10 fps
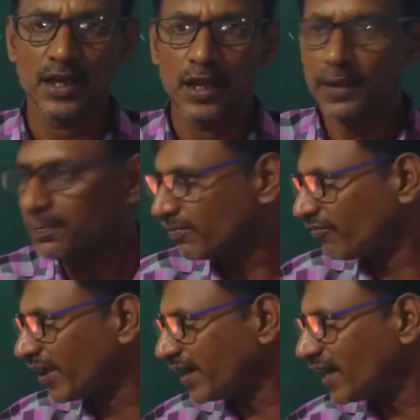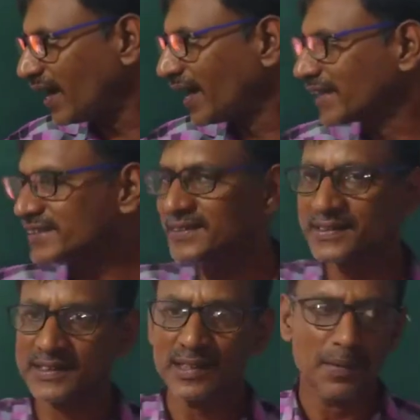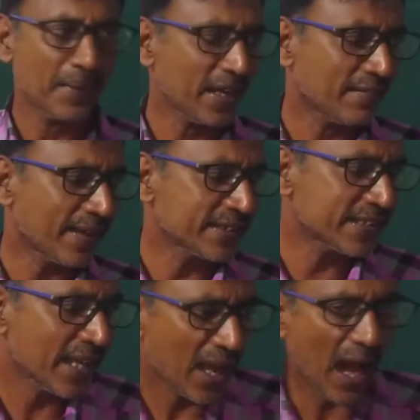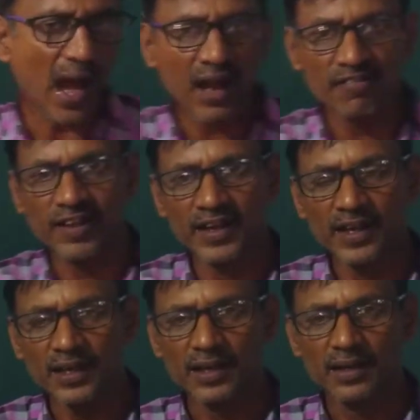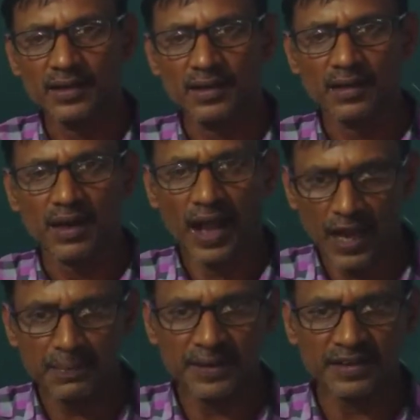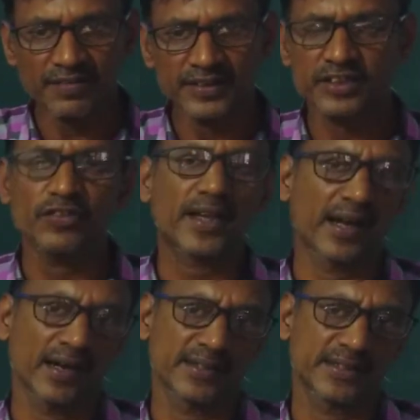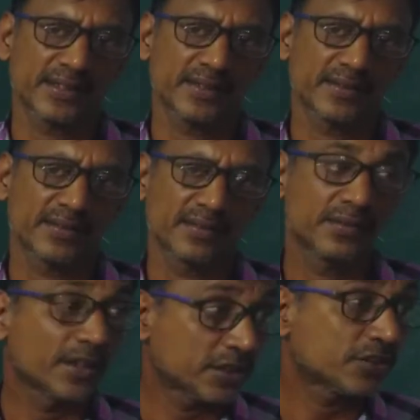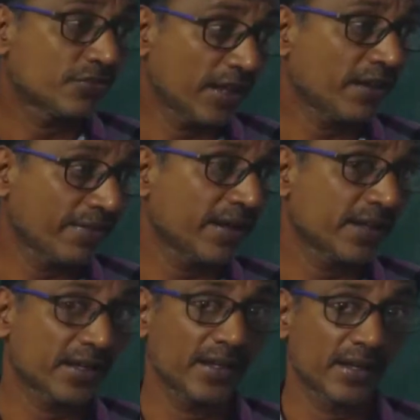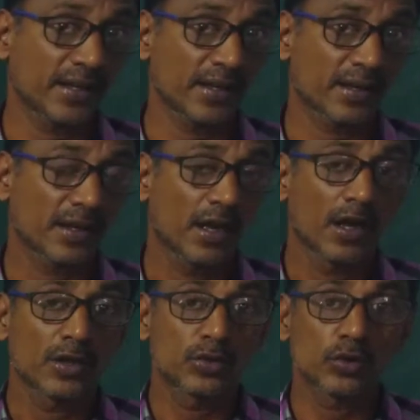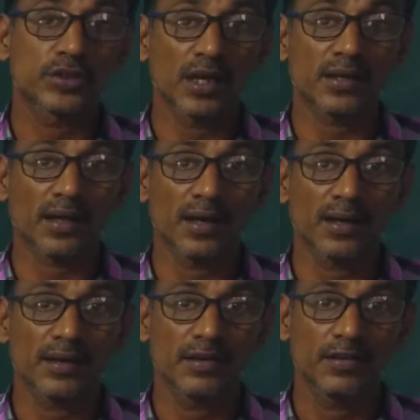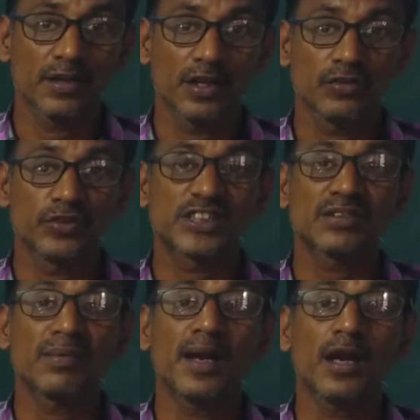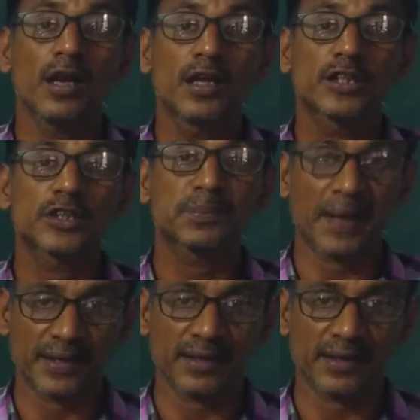If very less frequency or very high frequency, we cannot see. That's very clear here. Those are called visible spectrum.